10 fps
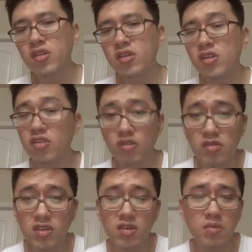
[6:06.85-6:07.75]
The
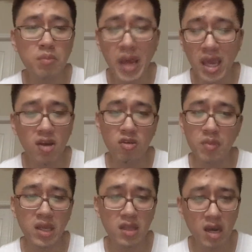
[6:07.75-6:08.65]
user may or
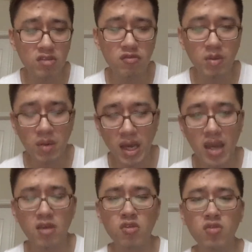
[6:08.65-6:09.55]
may not reply
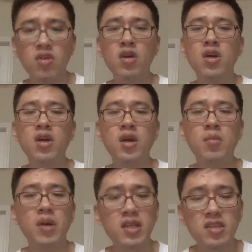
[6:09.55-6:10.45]
you,
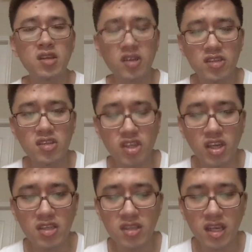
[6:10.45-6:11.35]
but there is a
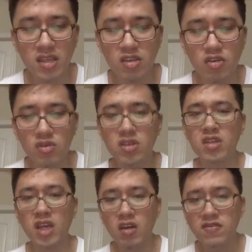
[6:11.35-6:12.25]
chance that user
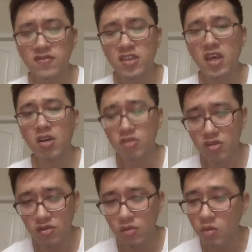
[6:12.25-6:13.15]
tells
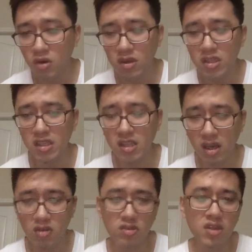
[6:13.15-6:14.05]
you more
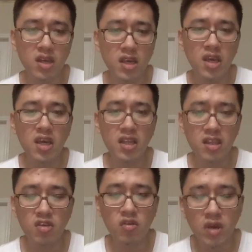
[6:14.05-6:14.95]
details, and then
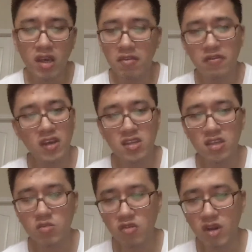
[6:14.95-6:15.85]
you can fix
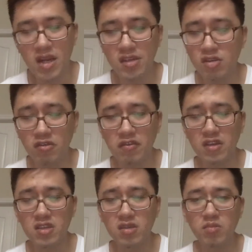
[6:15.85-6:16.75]
some crash or
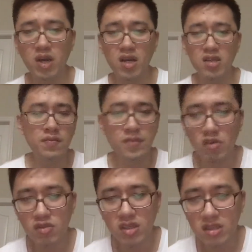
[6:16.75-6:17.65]
fix some bugs
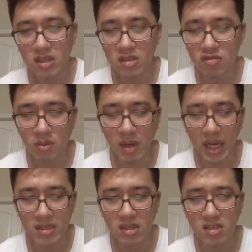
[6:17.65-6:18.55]
using this reply
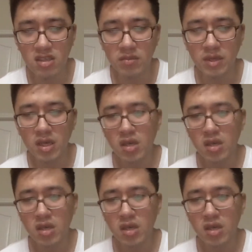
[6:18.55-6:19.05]
system.